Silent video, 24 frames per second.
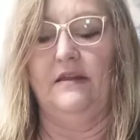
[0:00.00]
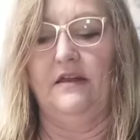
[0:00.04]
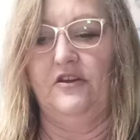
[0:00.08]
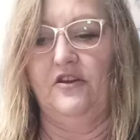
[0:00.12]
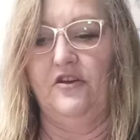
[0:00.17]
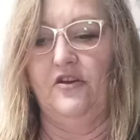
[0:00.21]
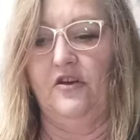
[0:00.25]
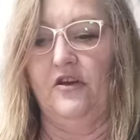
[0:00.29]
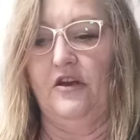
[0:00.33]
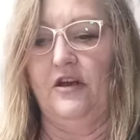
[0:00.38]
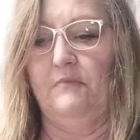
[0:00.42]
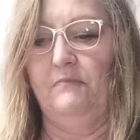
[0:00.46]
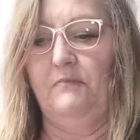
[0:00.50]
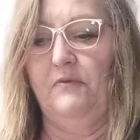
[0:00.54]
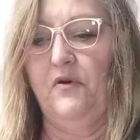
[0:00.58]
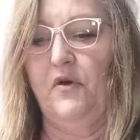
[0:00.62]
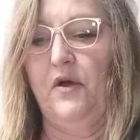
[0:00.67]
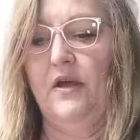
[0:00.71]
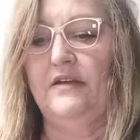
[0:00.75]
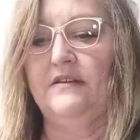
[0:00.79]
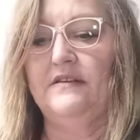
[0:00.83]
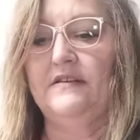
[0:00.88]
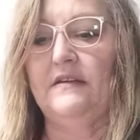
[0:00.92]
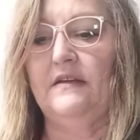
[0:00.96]
then you're going to
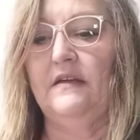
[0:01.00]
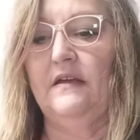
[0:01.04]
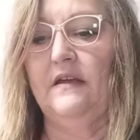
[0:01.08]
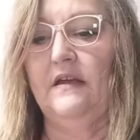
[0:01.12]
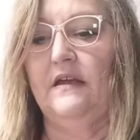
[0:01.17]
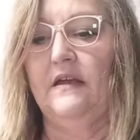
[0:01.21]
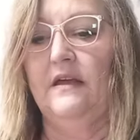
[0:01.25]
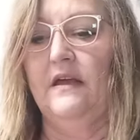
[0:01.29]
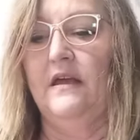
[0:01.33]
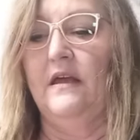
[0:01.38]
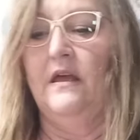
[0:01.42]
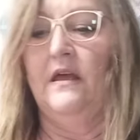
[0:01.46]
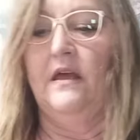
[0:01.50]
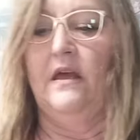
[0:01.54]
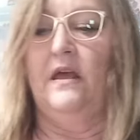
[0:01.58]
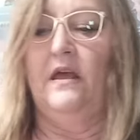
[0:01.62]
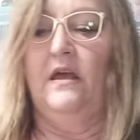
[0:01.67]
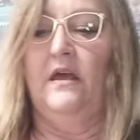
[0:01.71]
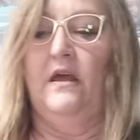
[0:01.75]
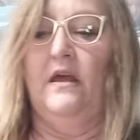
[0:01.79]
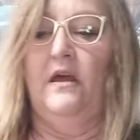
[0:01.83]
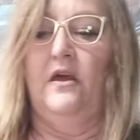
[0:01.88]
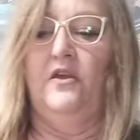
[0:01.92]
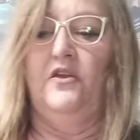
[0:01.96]
put
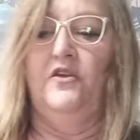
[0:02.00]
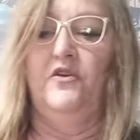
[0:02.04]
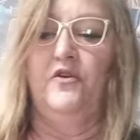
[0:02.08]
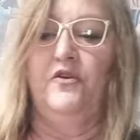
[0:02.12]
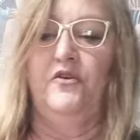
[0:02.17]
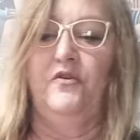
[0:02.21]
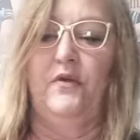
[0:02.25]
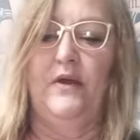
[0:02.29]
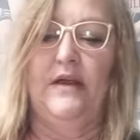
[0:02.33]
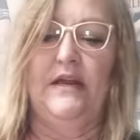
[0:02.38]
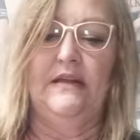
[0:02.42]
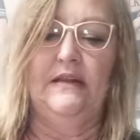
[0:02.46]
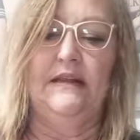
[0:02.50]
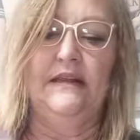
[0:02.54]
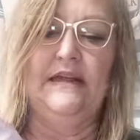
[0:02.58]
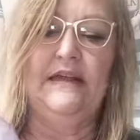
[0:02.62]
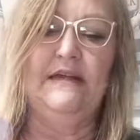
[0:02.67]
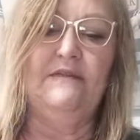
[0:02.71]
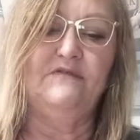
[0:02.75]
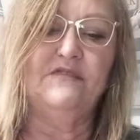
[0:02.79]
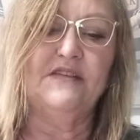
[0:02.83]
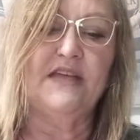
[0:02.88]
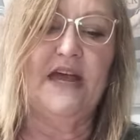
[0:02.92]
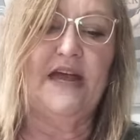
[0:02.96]
your green
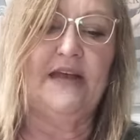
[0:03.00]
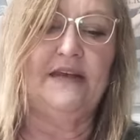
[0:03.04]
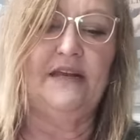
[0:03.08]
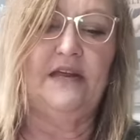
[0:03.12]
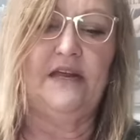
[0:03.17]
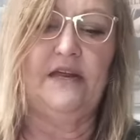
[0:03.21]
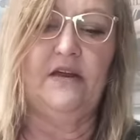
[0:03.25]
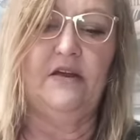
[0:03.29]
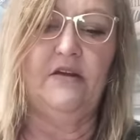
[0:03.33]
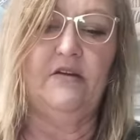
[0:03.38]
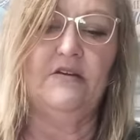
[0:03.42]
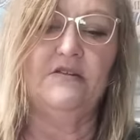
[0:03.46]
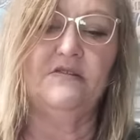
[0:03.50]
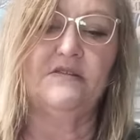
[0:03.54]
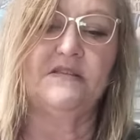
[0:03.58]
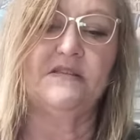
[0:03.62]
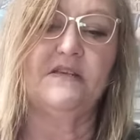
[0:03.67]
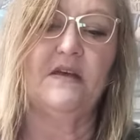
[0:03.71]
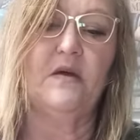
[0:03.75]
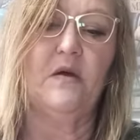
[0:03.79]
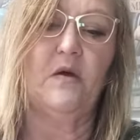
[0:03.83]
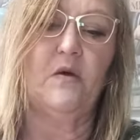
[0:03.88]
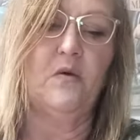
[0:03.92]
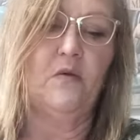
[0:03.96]
leaves on here,
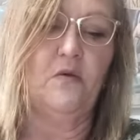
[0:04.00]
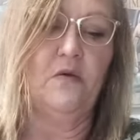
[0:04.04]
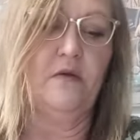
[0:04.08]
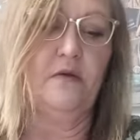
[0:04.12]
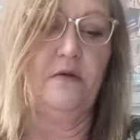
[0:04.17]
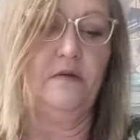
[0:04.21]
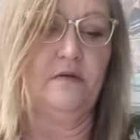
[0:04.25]
so